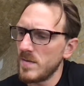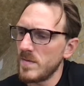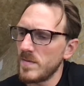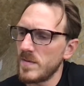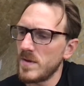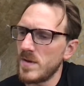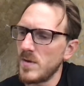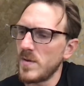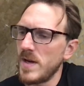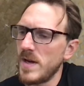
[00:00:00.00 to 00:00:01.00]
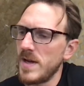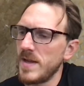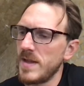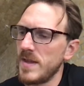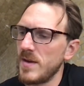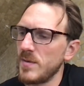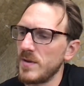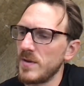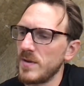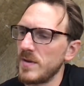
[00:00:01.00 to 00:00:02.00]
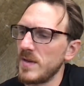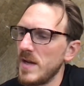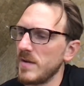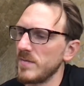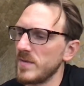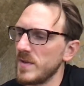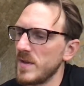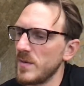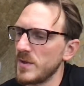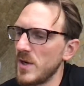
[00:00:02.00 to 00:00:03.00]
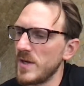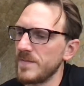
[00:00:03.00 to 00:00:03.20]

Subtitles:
So that was hard.